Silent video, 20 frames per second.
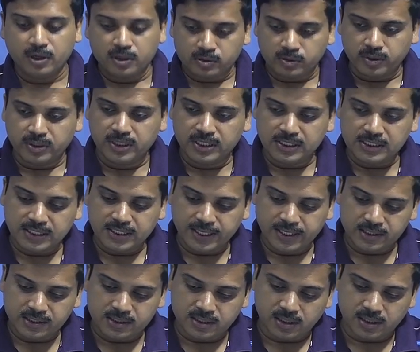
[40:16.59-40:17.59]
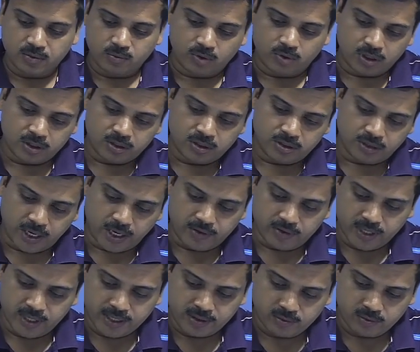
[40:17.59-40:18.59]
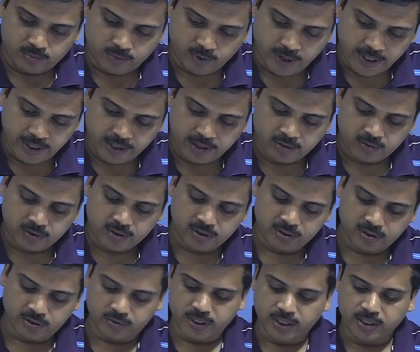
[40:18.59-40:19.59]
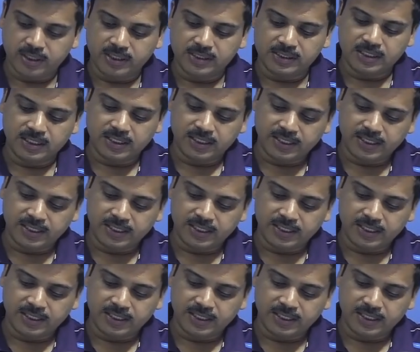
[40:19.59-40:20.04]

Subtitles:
So in this case, what I would like to point out, you can easily